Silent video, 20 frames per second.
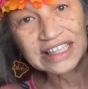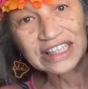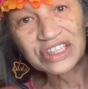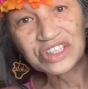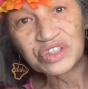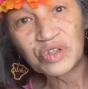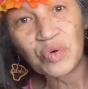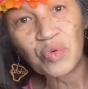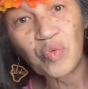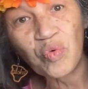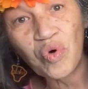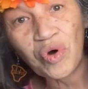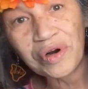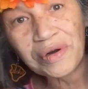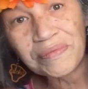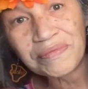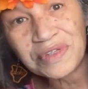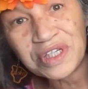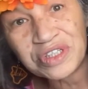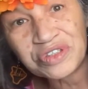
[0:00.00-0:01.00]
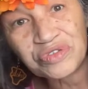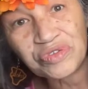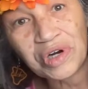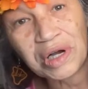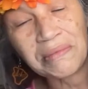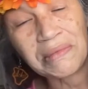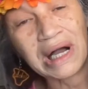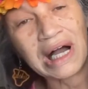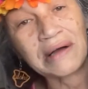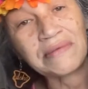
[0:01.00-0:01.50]
to warm the
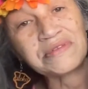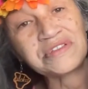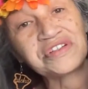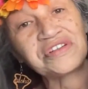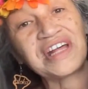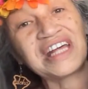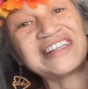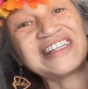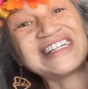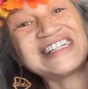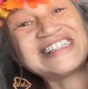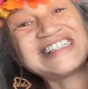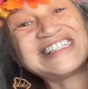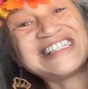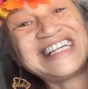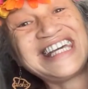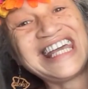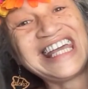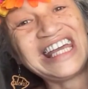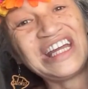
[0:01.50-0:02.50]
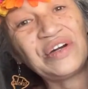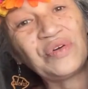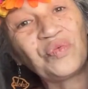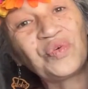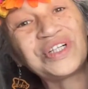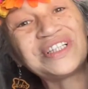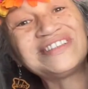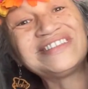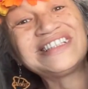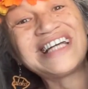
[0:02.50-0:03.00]
drum up so that the skin
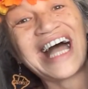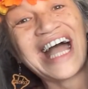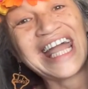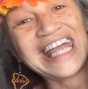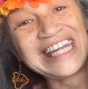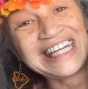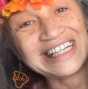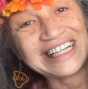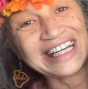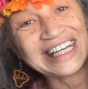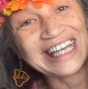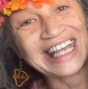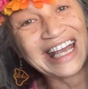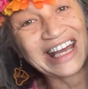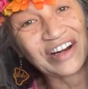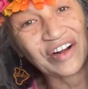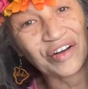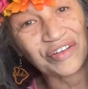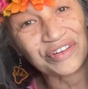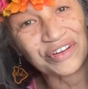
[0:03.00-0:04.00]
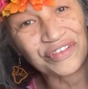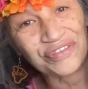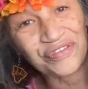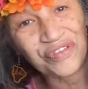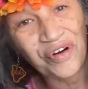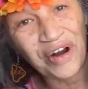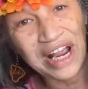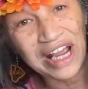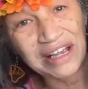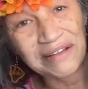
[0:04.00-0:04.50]
will tighten again on the
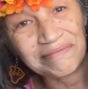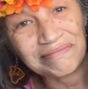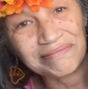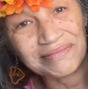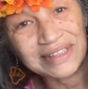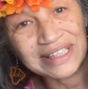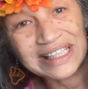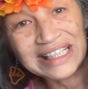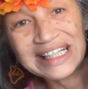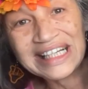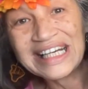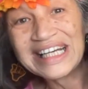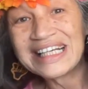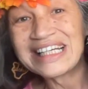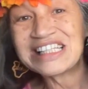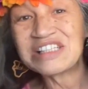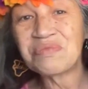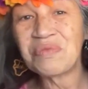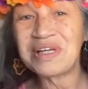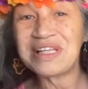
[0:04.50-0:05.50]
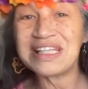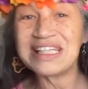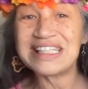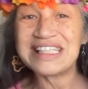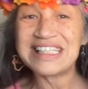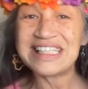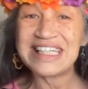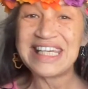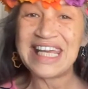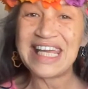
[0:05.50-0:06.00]
frame. Because when the
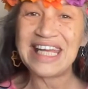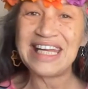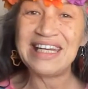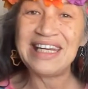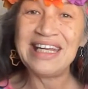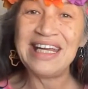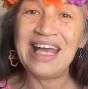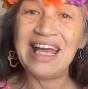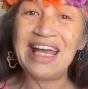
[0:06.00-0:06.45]
skin